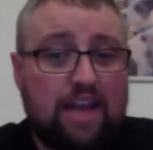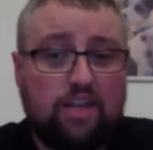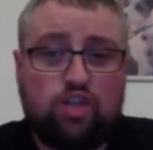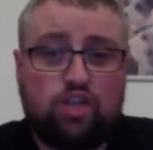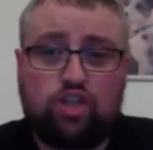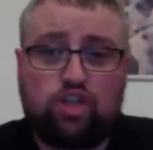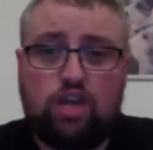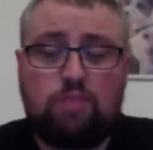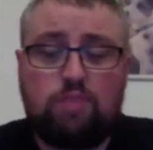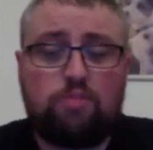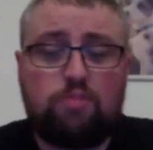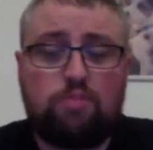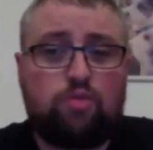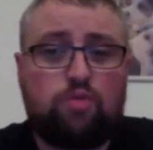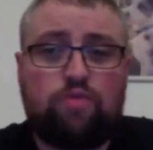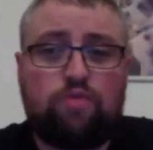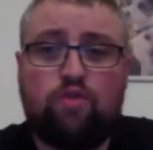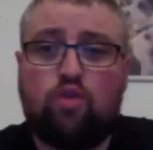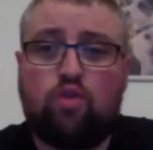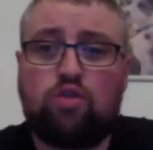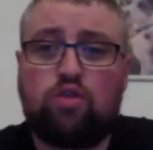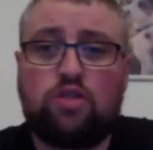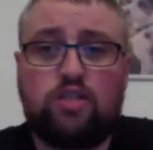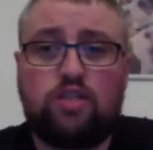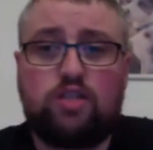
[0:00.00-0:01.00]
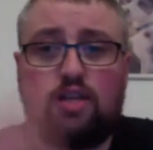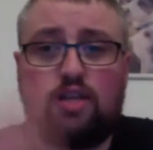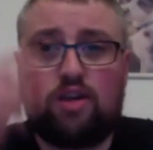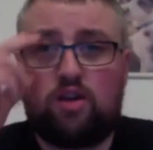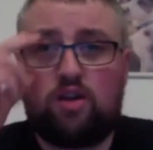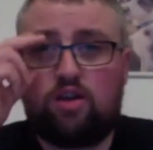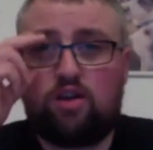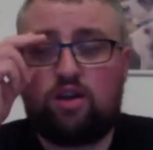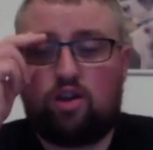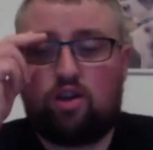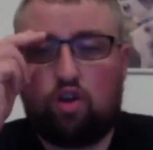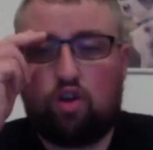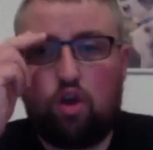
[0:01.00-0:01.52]
Alex Chambers, we've not
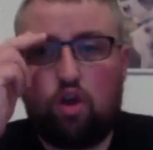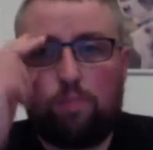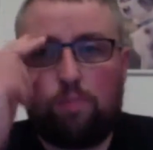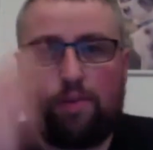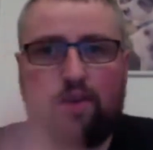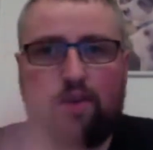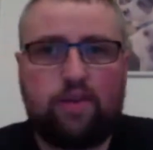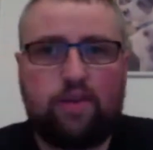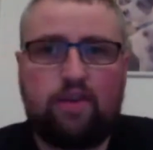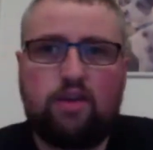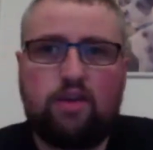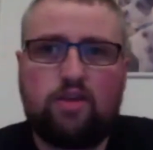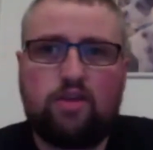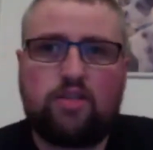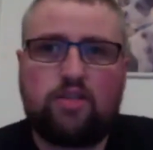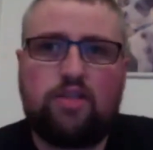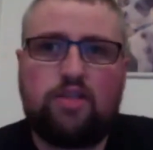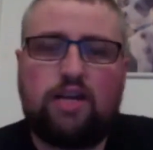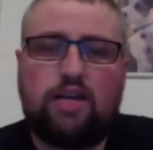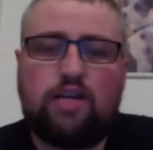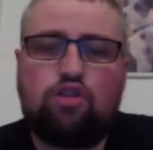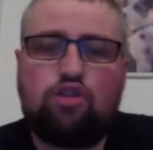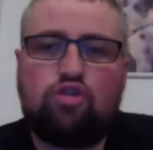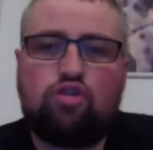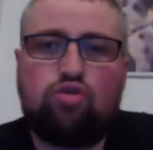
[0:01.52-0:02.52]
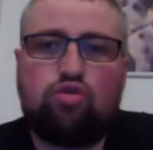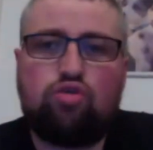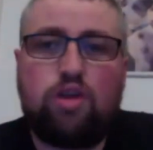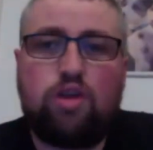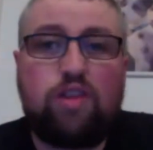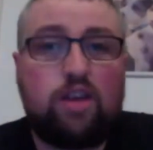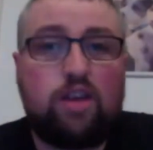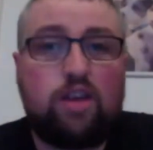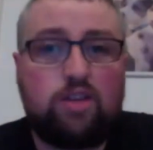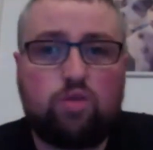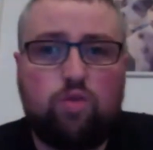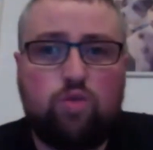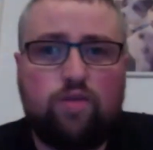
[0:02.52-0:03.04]
seen her in a couple of years, nearly
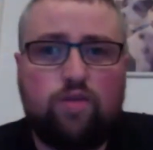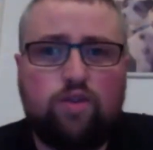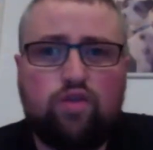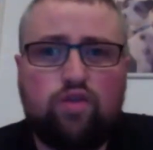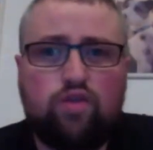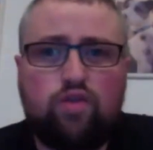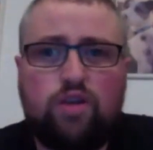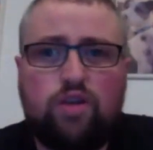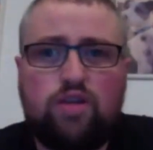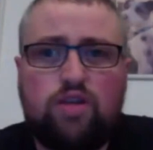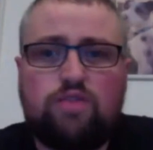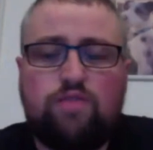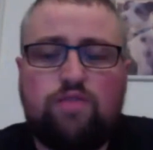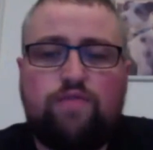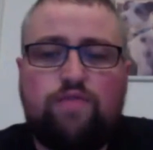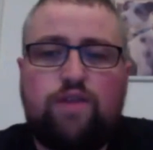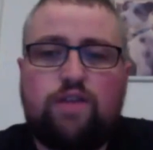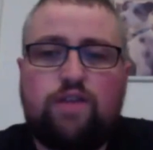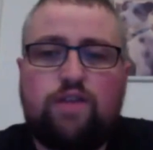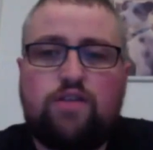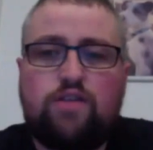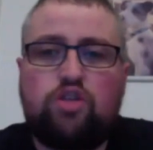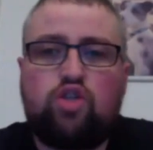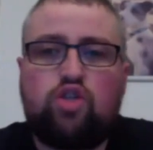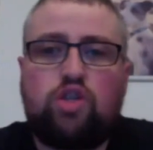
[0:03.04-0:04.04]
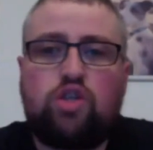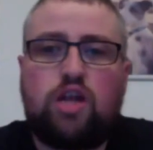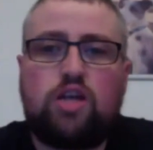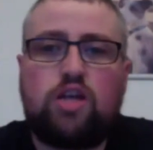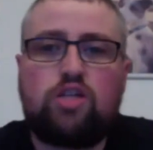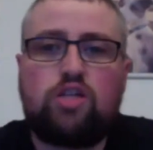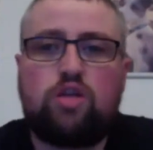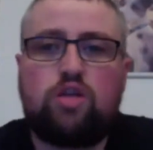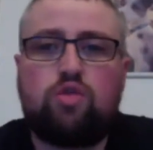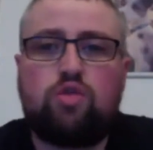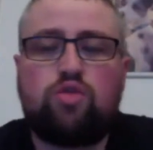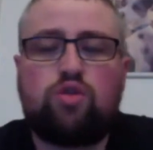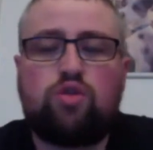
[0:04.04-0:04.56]
2, I think it's over 2 years, in fact, since
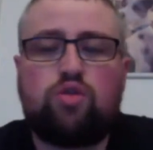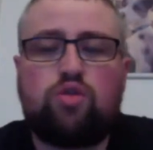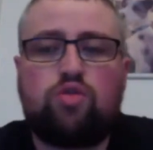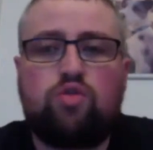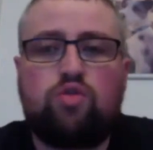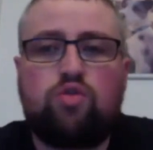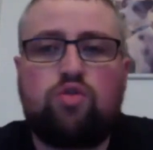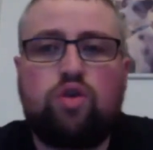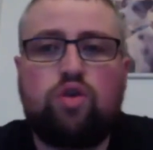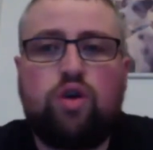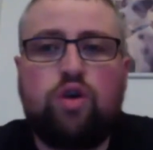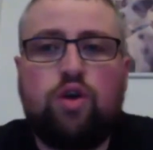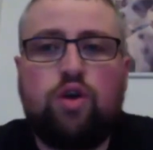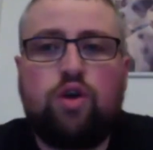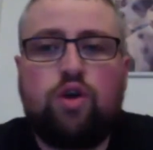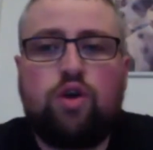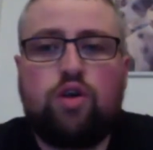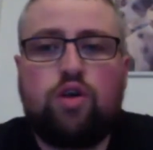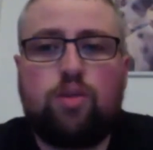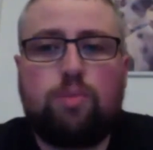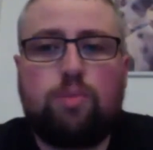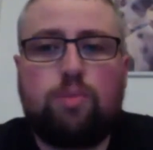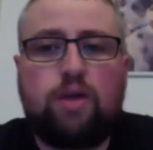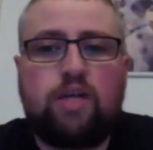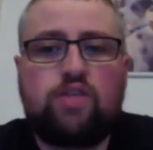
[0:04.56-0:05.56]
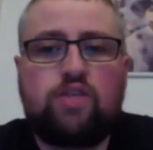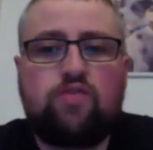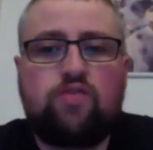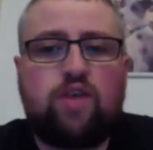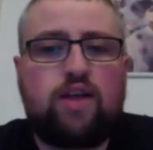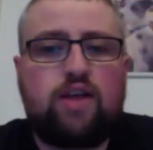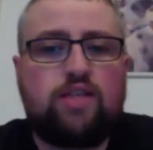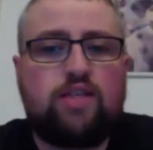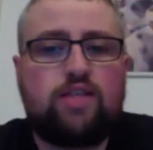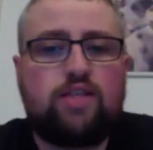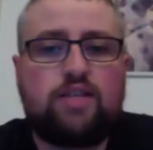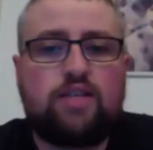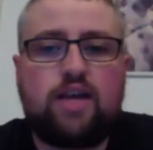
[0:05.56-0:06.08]
she last lost to
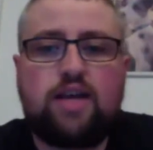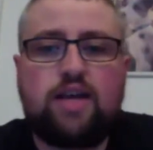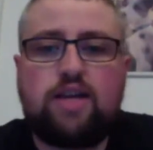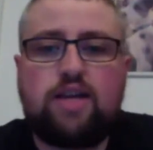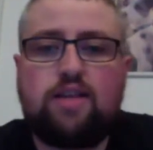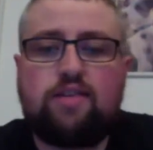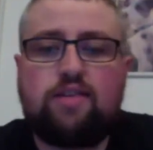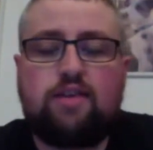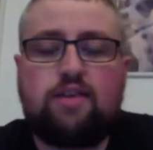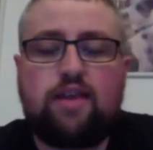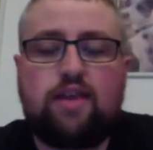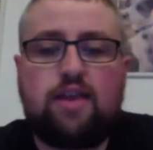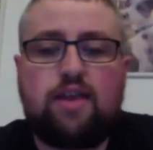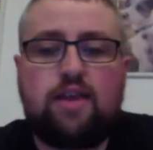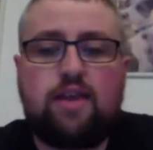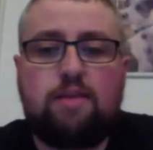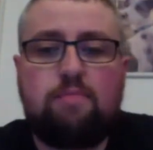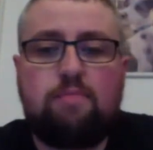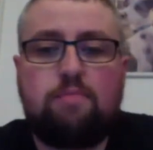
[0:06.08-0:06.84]
Paige Van Zandt.